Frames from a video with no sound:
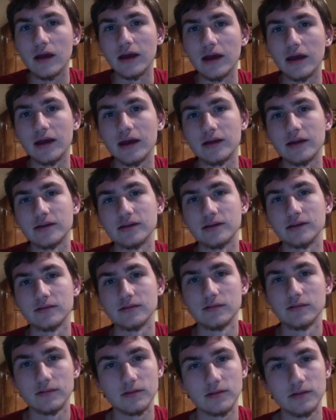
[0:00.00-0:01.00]
and it
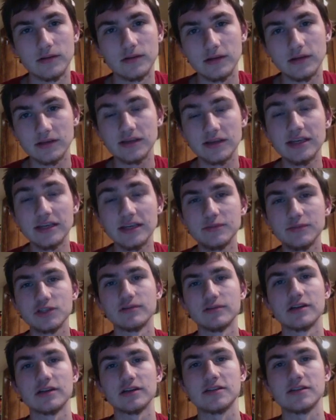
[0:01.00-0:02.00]
keeps
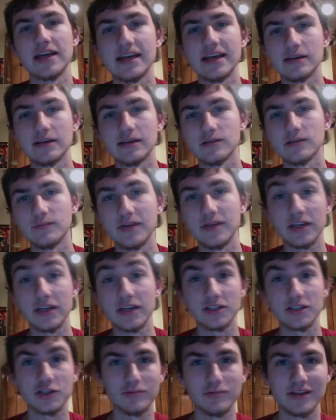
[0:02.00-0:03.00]
you entertained
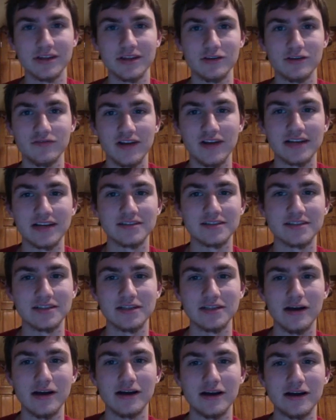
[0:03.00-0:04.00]
because you're with your friends
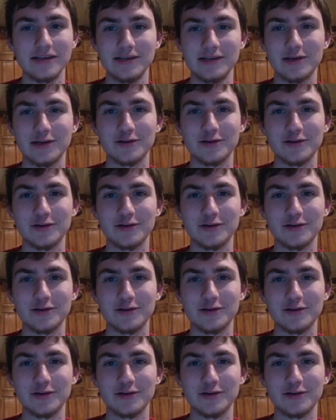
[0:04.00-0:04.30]
and not,